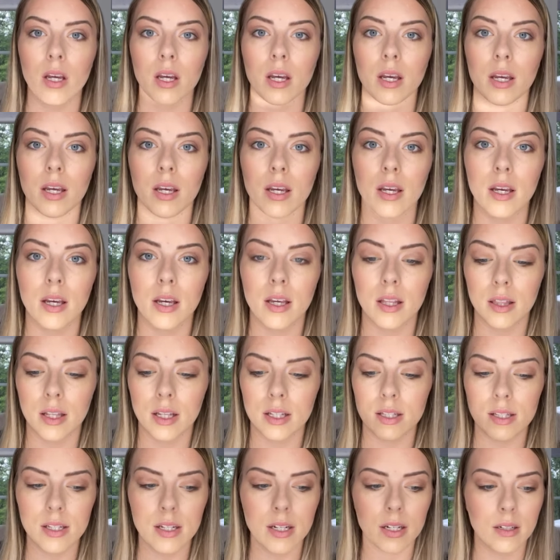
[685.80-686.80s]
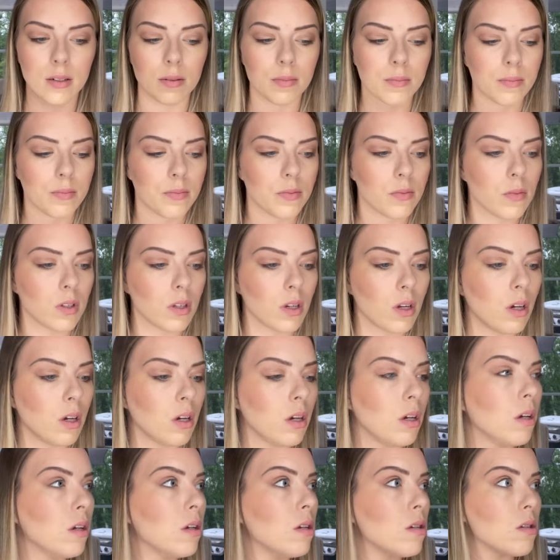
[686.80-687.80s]
And that's it.
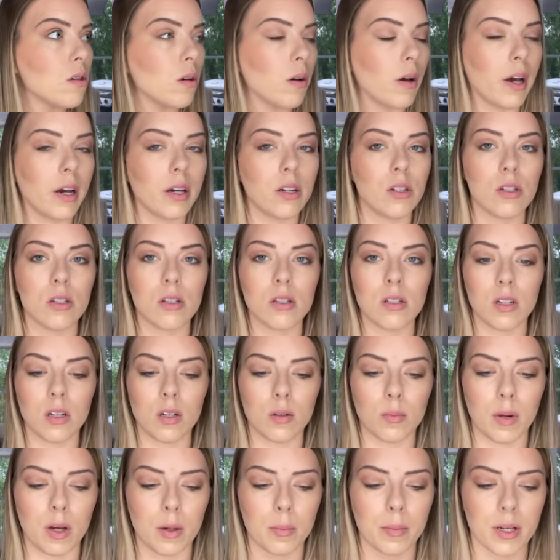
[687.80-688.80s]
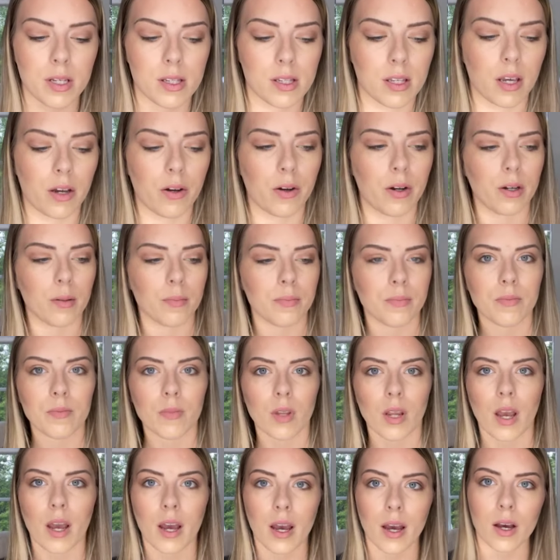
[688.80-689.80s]
So I just need my mascara.
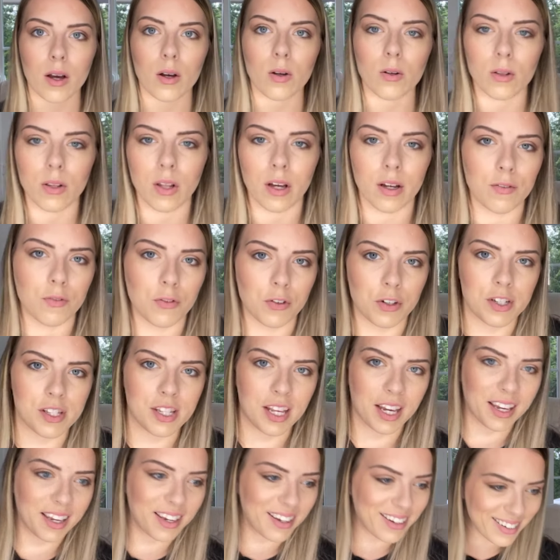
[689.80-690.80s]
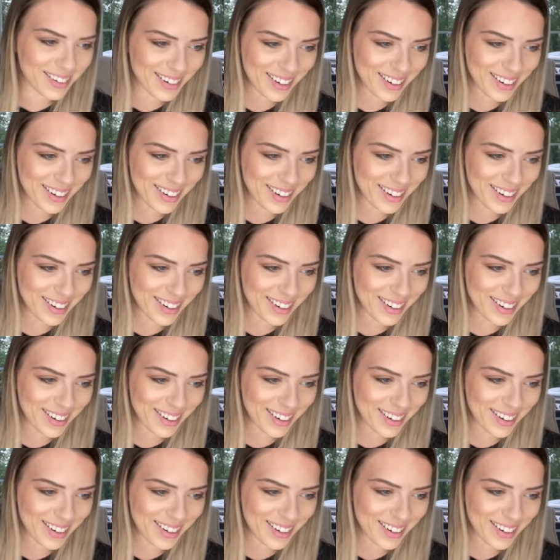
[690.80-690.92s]
Hold on for a second.